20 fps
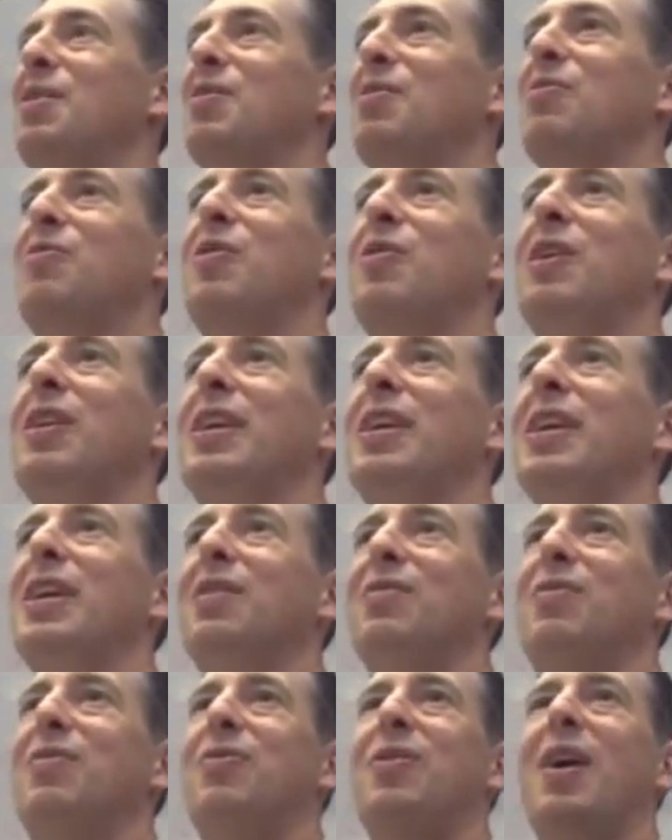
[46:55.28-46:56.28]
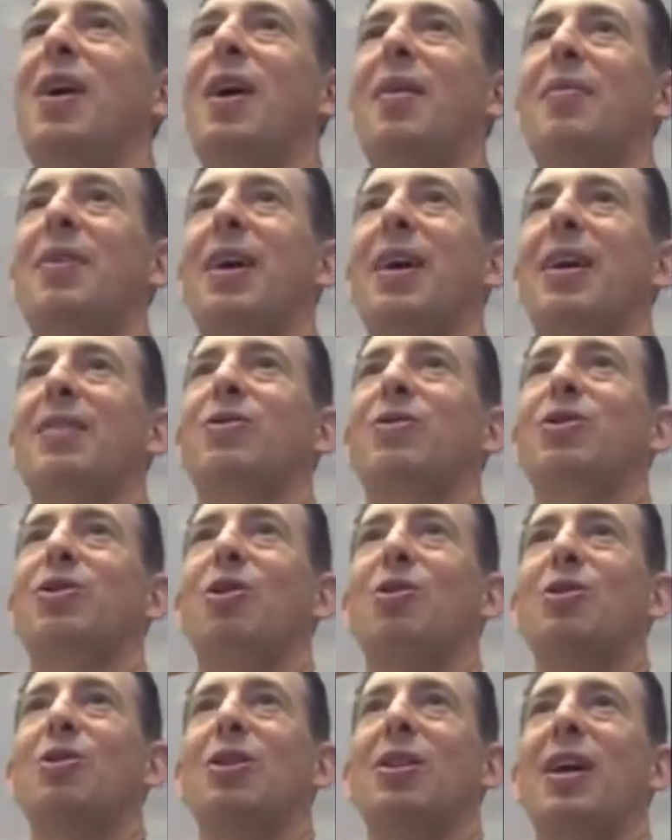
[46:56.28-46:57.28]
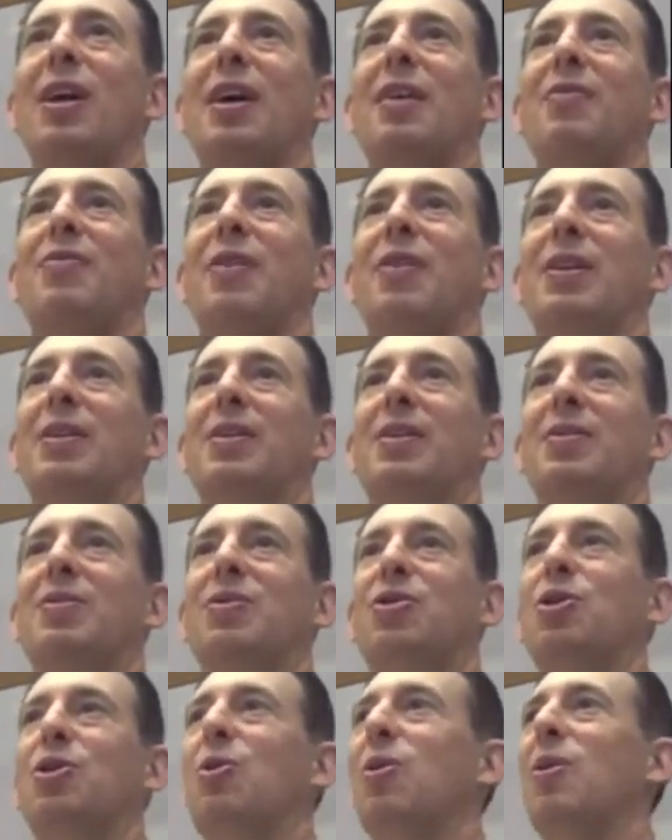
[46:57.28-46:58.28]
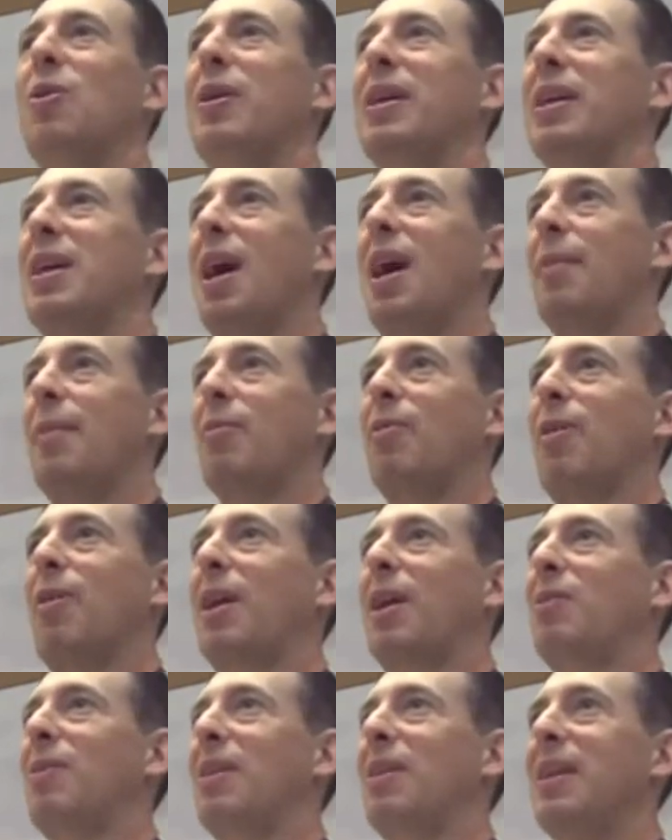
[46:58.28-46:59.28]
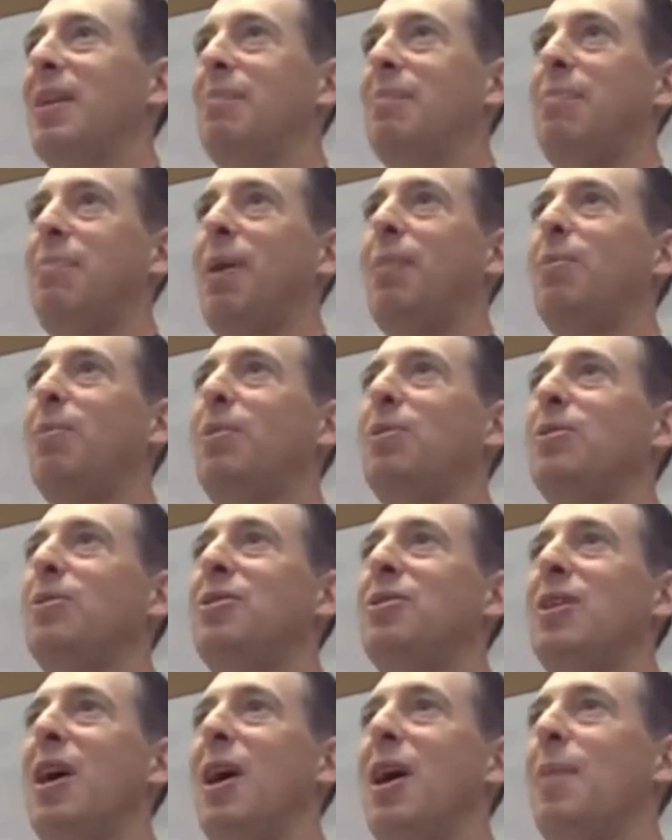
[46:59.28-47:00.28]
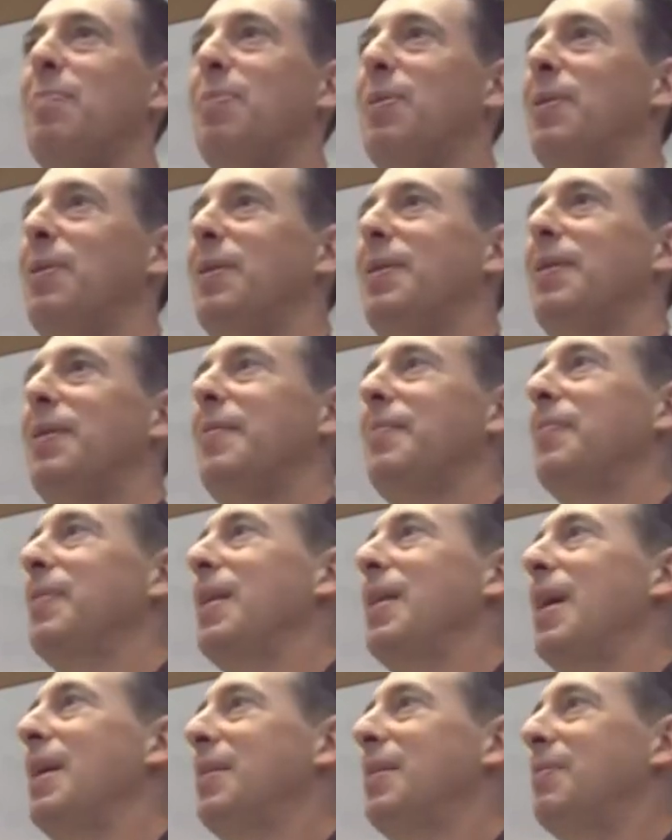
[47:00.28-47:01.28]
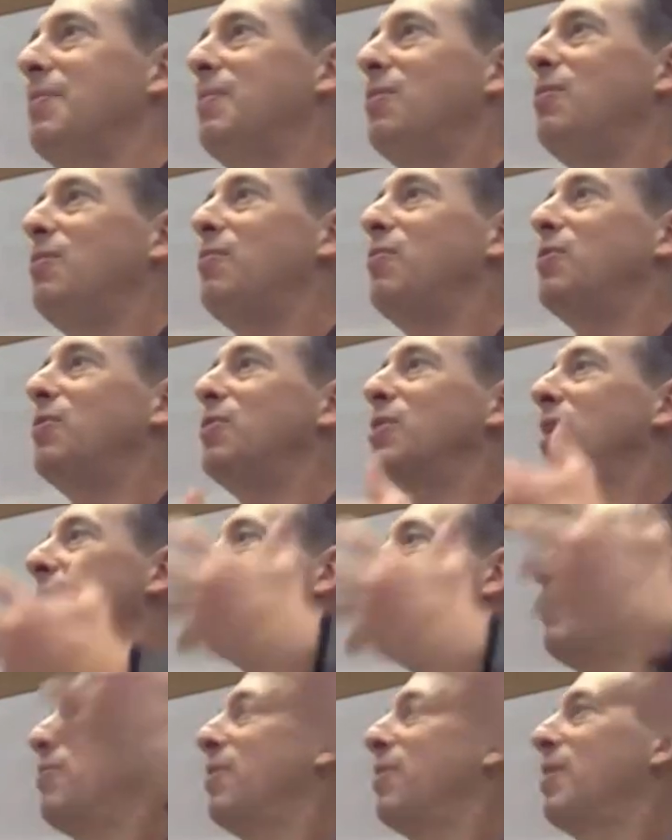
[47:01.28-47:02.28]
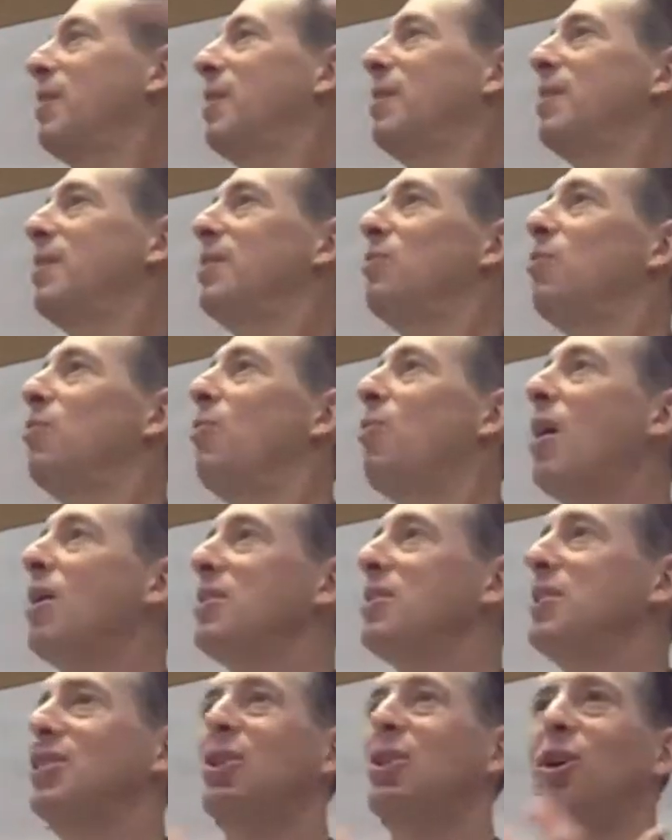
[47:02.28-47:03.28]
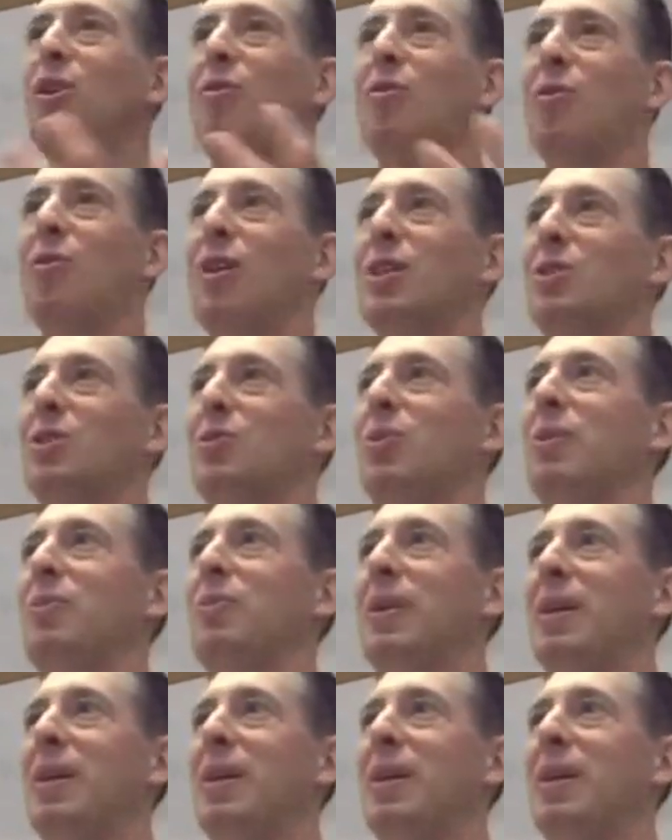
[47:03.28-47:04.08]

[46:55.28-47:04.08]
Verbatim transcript: feeling of kind of social life and joy and camaraderie that bubbles up and just kind of washes over us when we